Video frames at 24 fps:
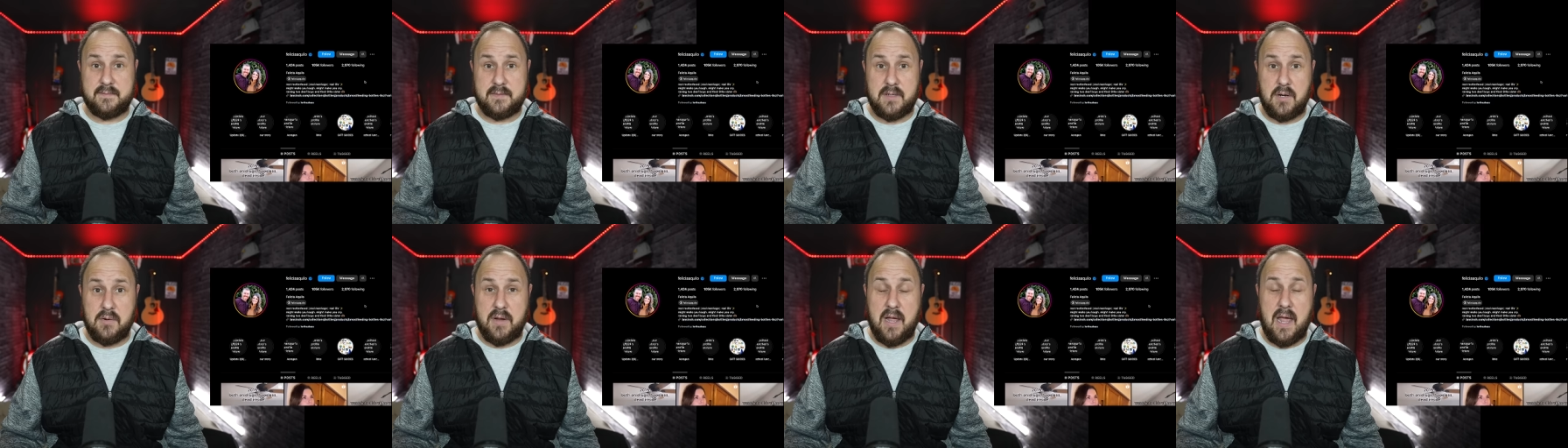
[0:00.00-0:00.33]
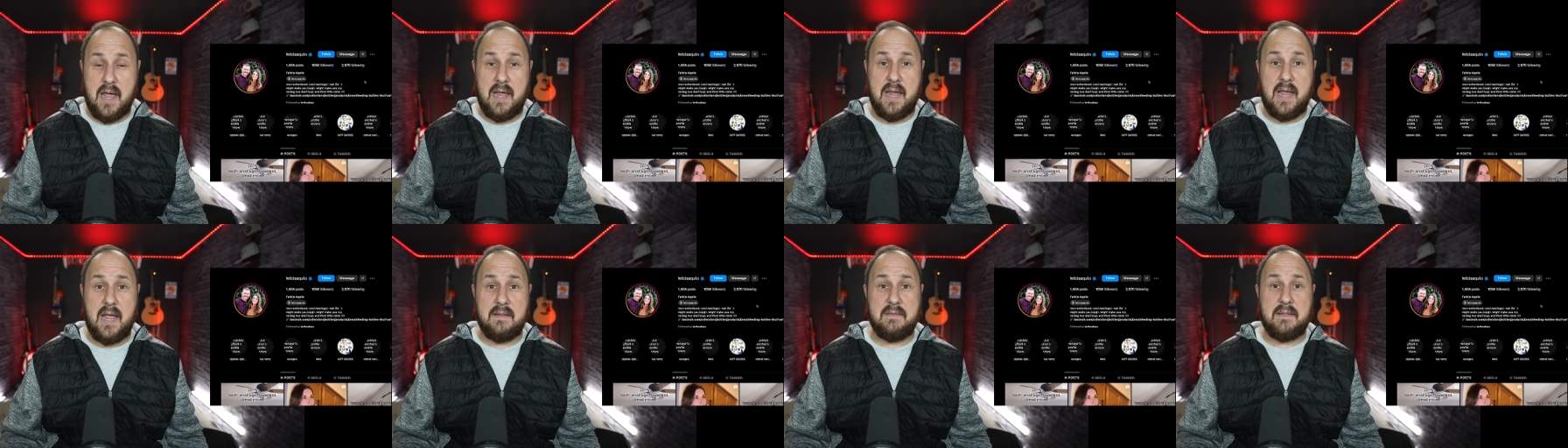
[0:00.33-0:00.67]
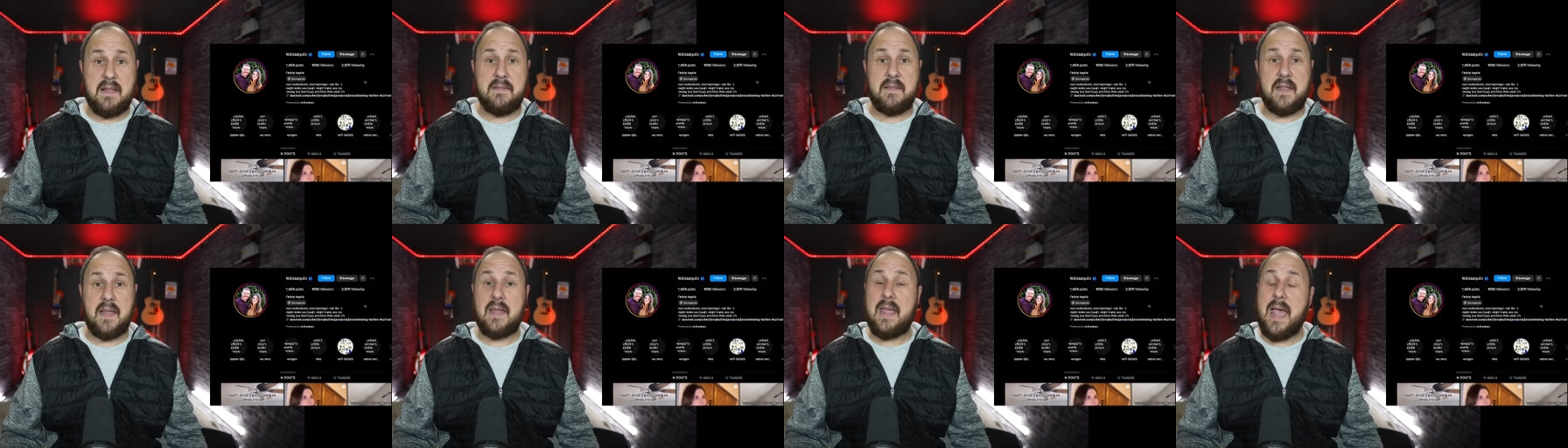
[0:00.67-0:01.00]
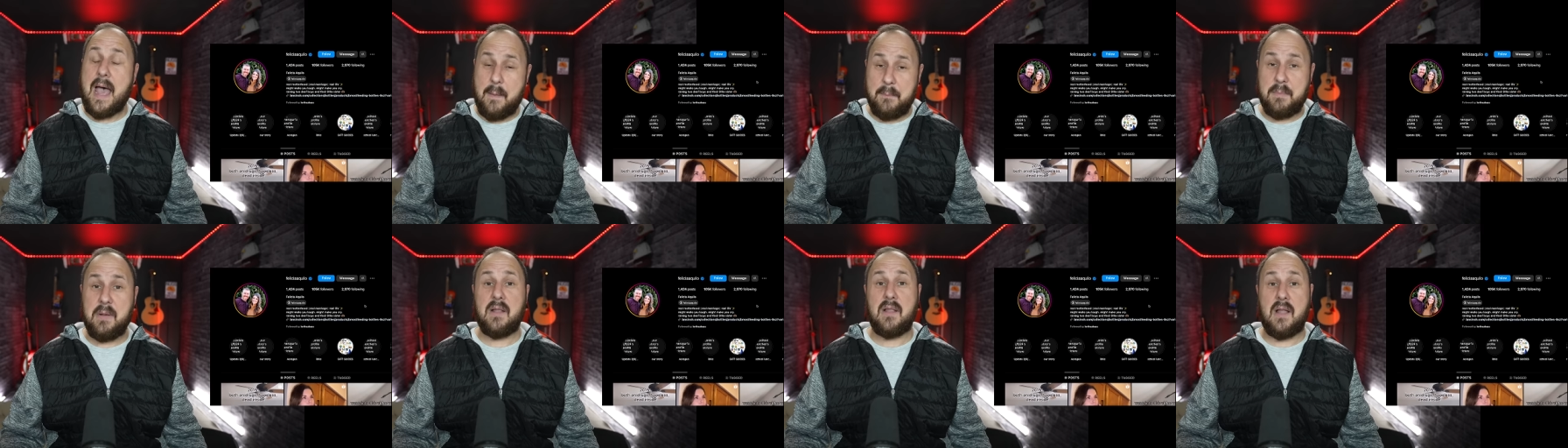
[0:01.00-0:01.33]
Okay, and then they
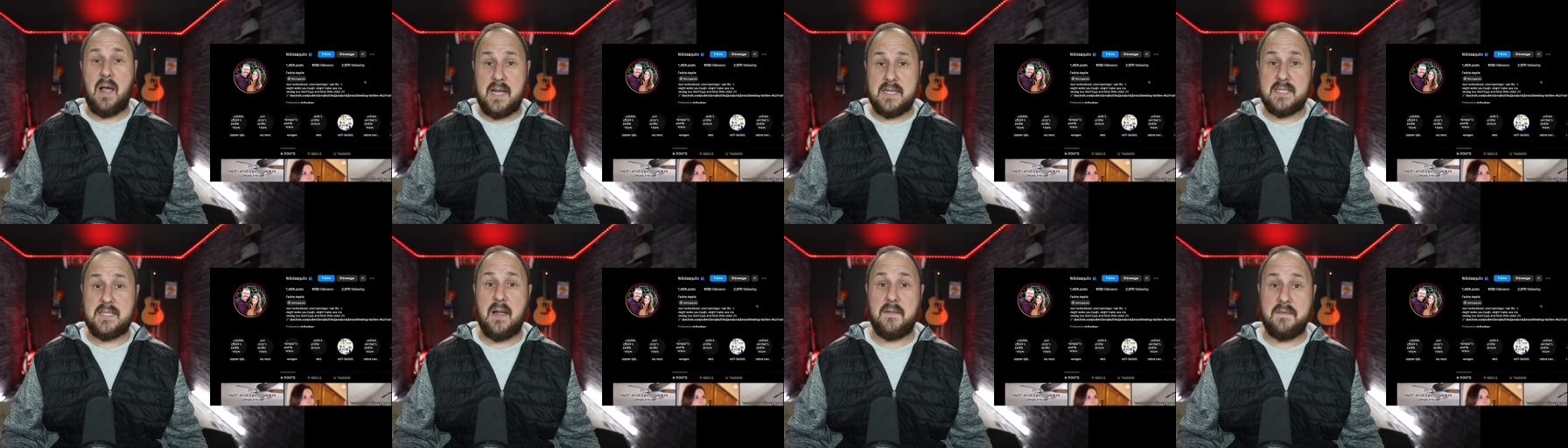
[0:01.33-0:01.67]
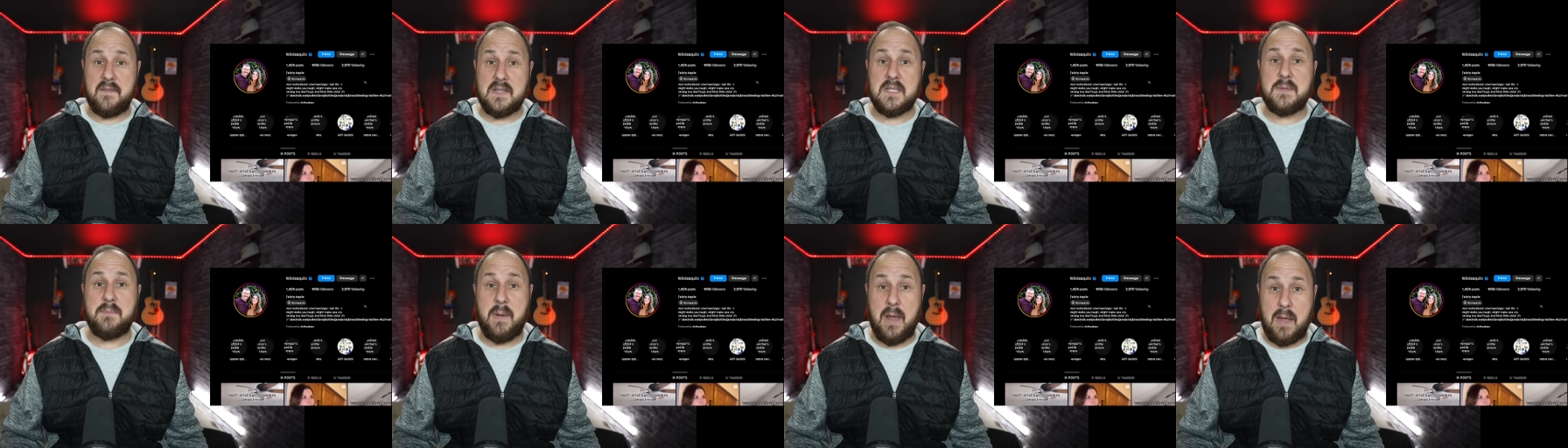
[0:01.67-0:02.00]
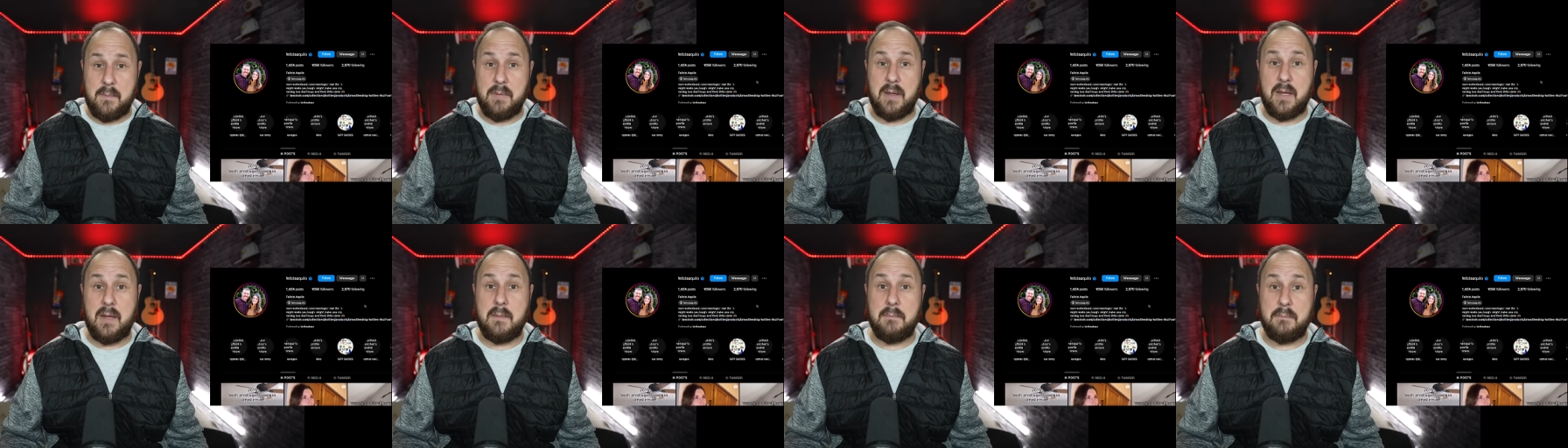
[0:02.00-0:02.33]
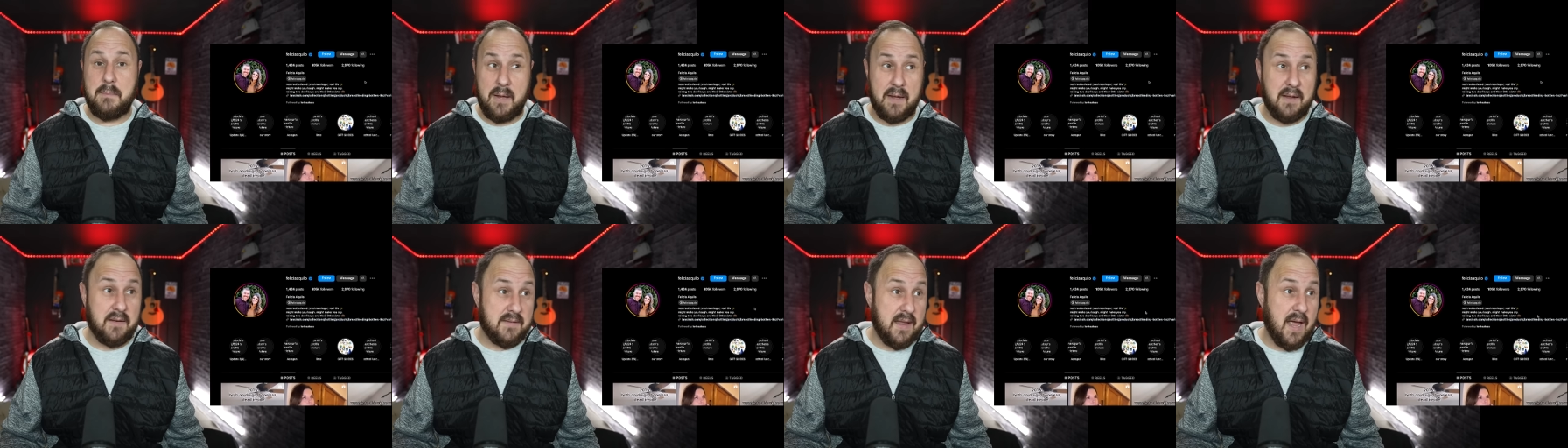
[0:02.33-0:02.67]
capitalized on this baby
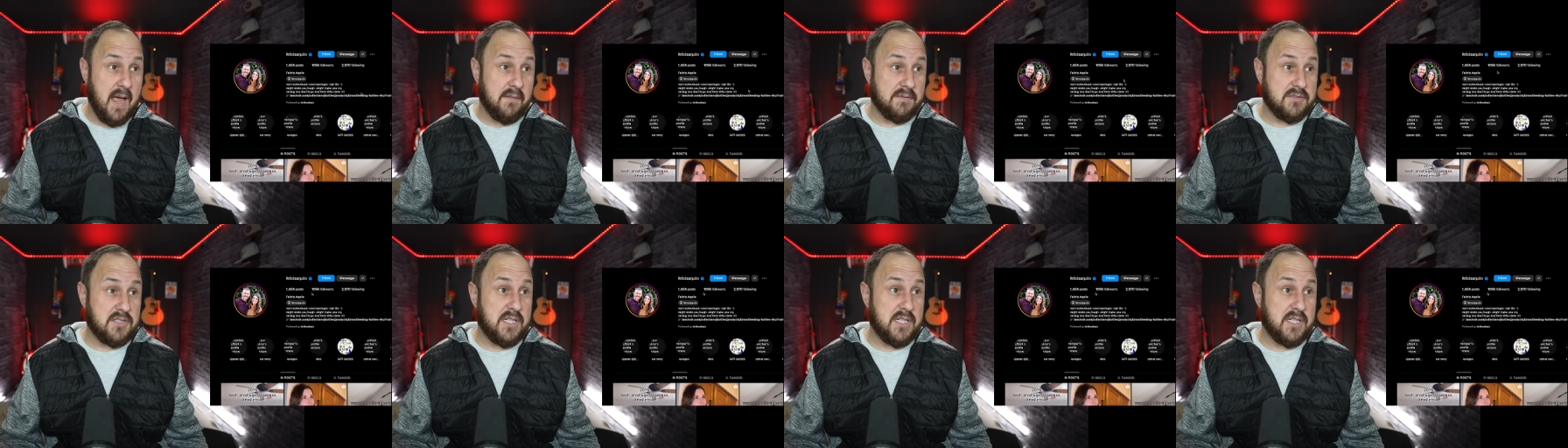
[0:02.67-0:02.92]
being deaf.